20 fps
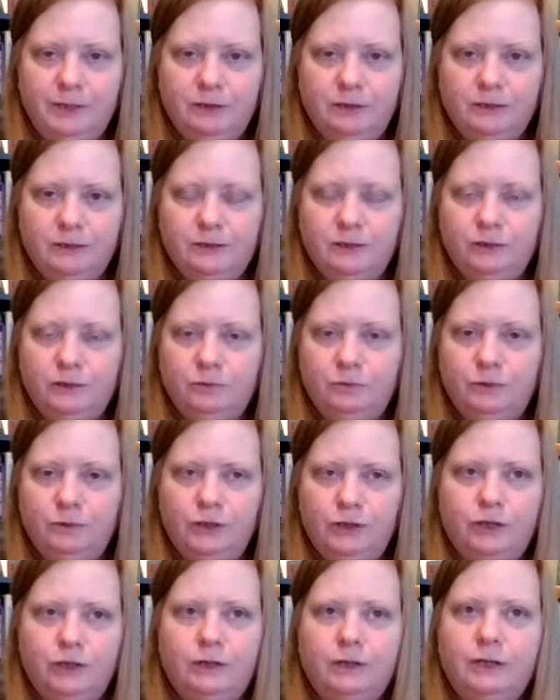calls it the
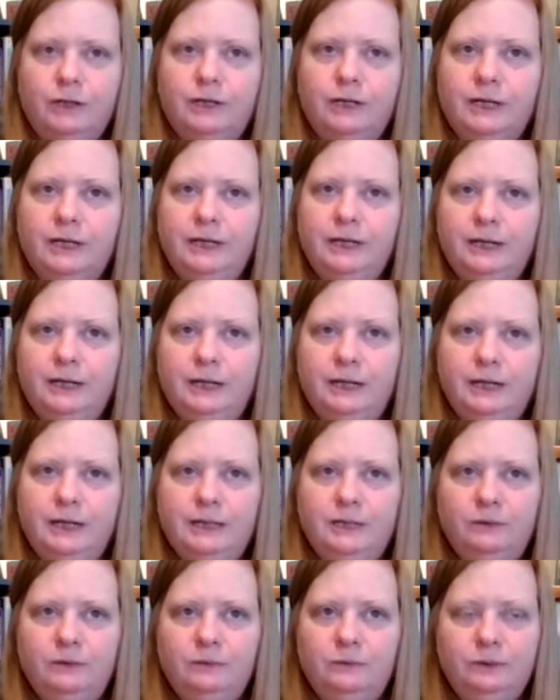wish card, and
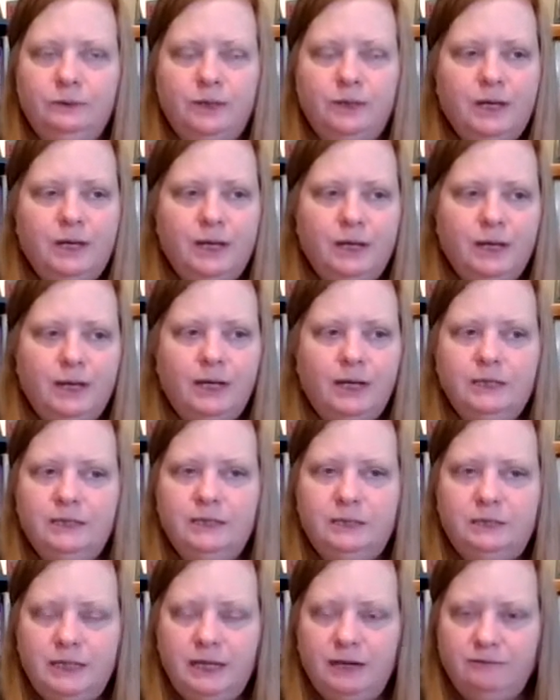I
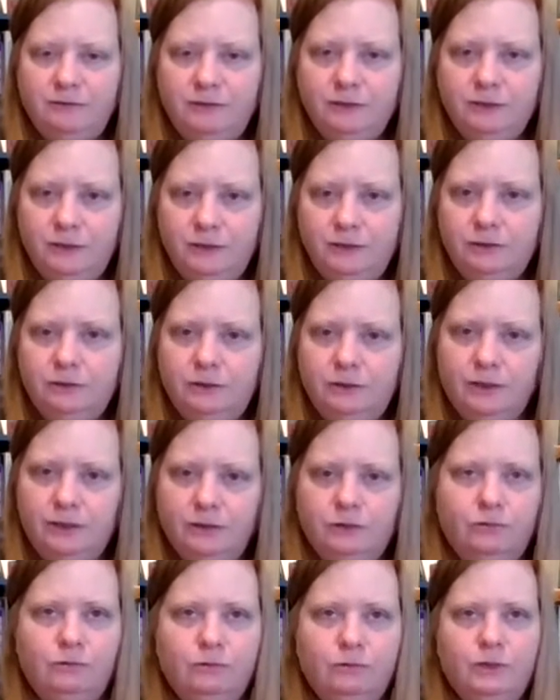definitely do not
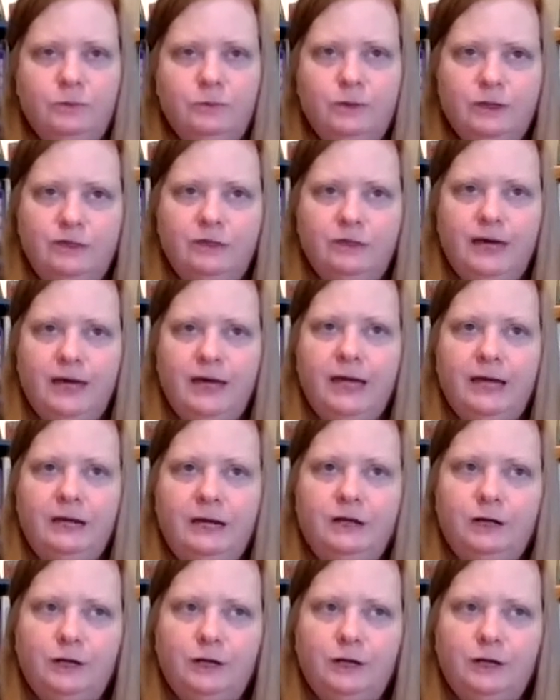agree with that.